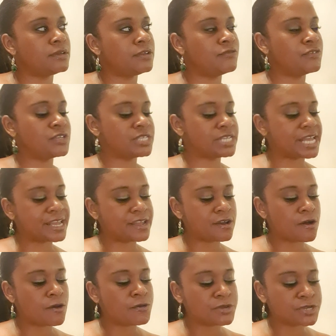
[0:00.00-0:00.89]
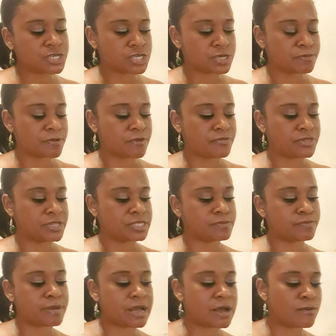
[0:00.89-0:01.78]
take ownership of
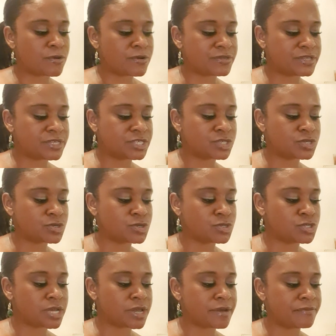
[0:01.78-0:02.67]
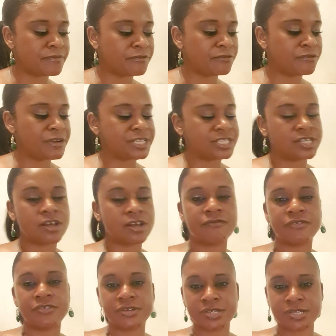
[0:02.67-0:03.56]
this power, this could threat
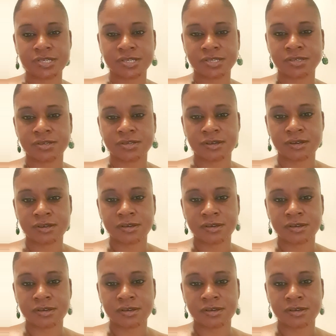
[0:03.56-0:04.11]
others.